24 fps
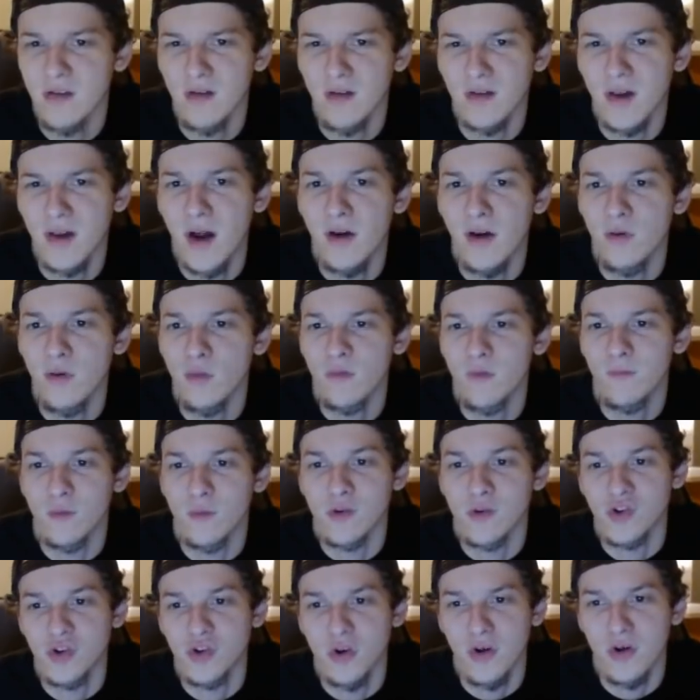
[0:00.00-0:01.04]
on Yahoo's
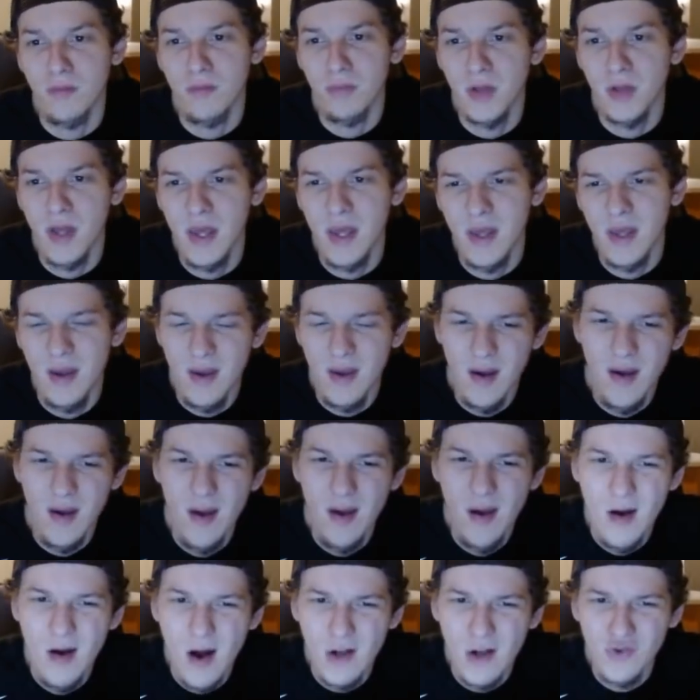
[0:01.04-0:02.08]
for sure in play.
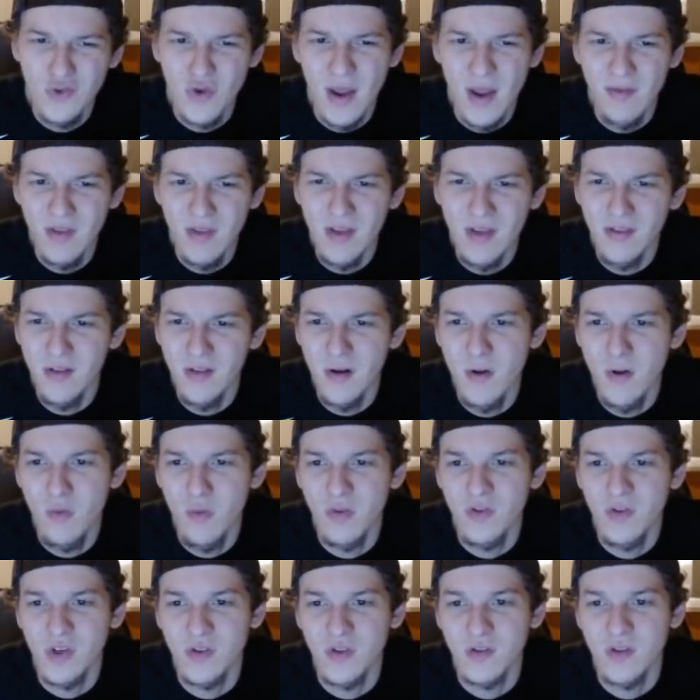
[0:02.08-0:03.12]
On DraftKings, though,
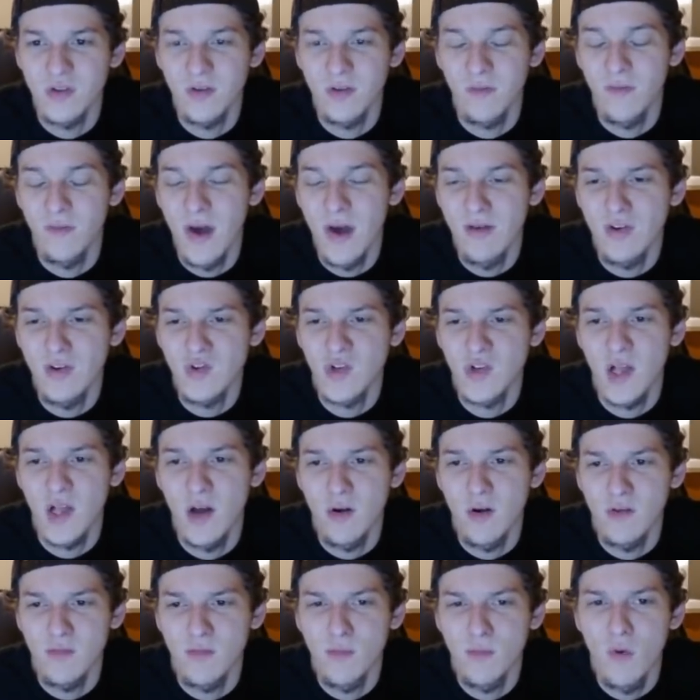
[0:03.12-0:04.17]
with just the
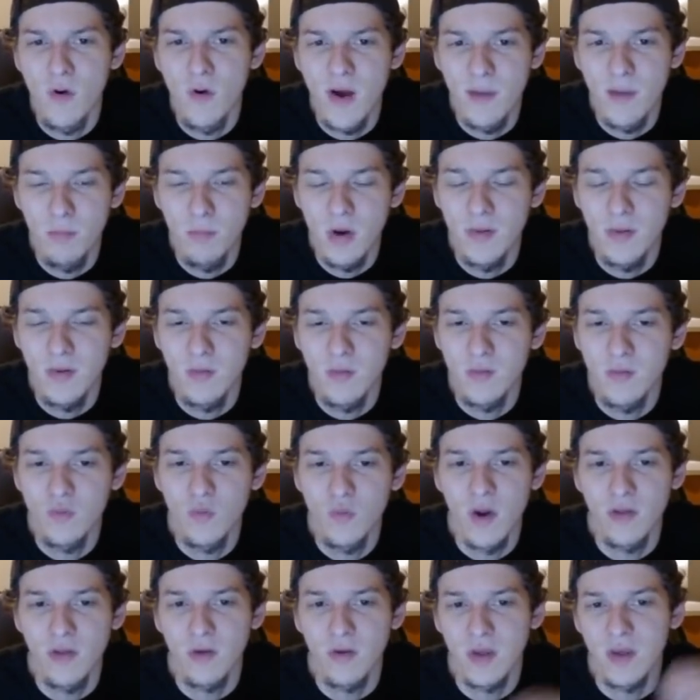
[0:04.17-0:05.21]
$500 more, I probably would
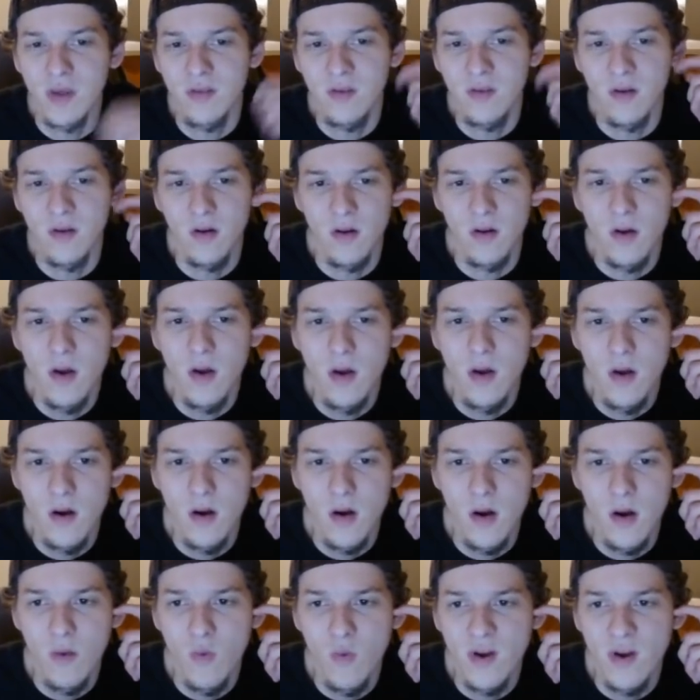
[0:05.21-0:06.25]
rather get to
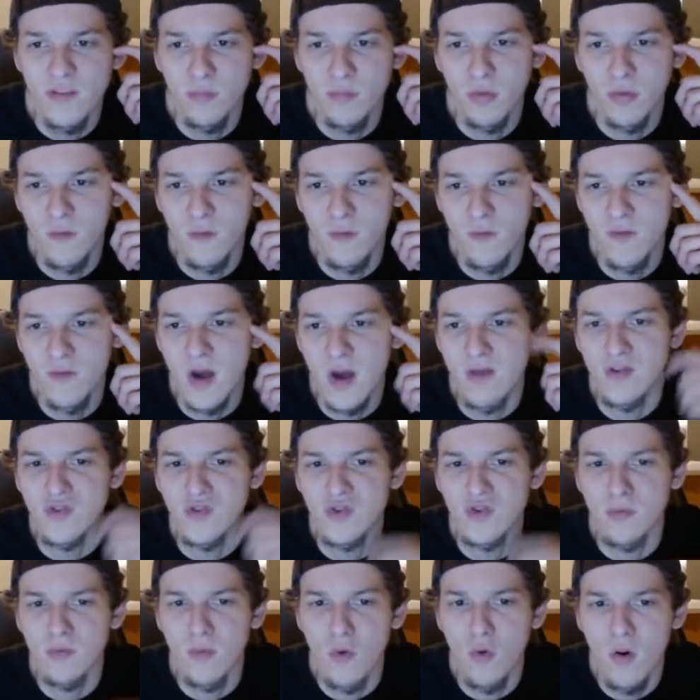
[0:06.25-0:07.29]
Westbrook for
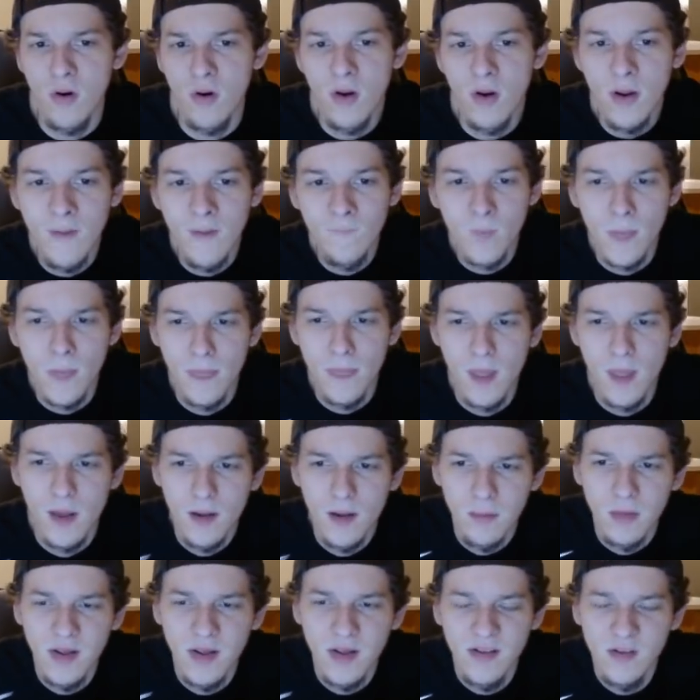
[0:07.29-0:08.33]
$500 more.
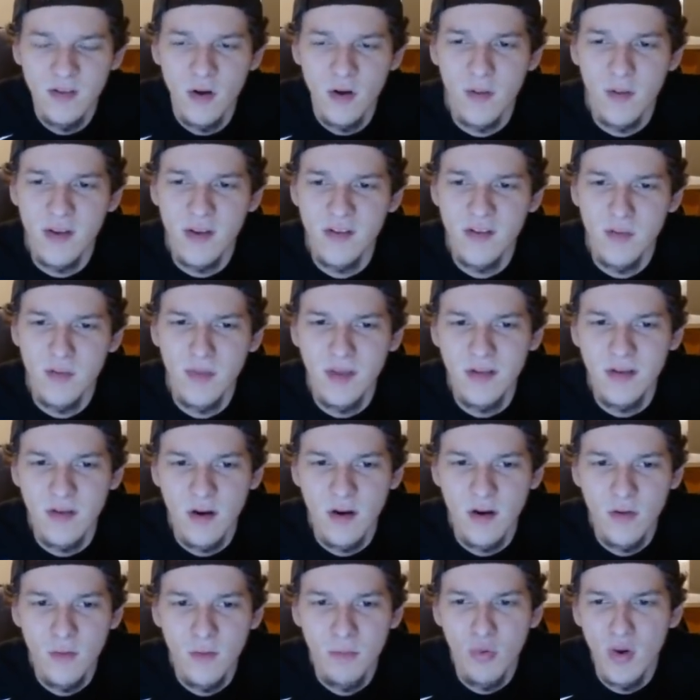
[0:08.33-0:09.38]
But let's talk about some of these
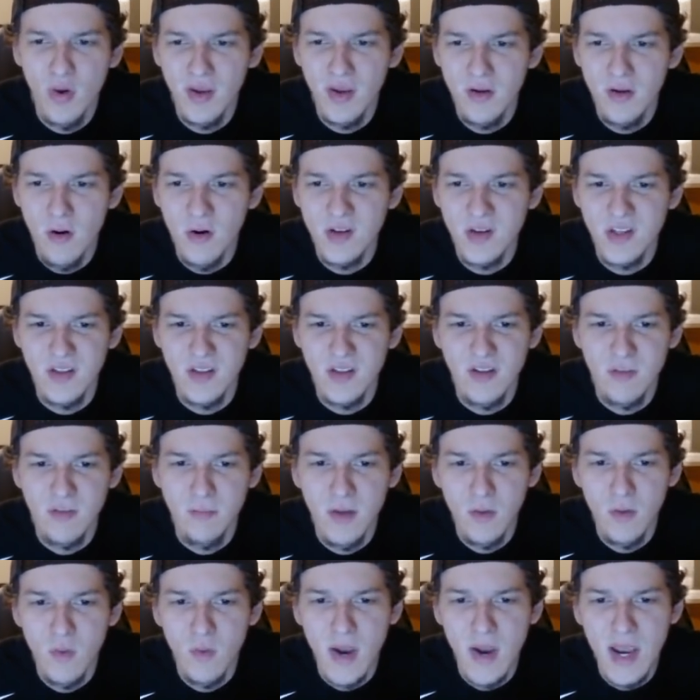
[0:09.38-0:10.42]
other point guards in this
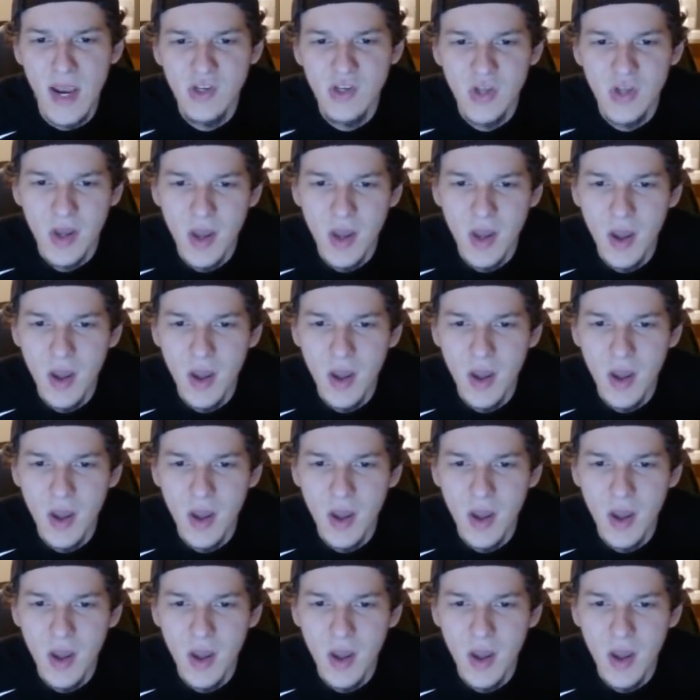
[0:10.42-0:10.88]
mid-range.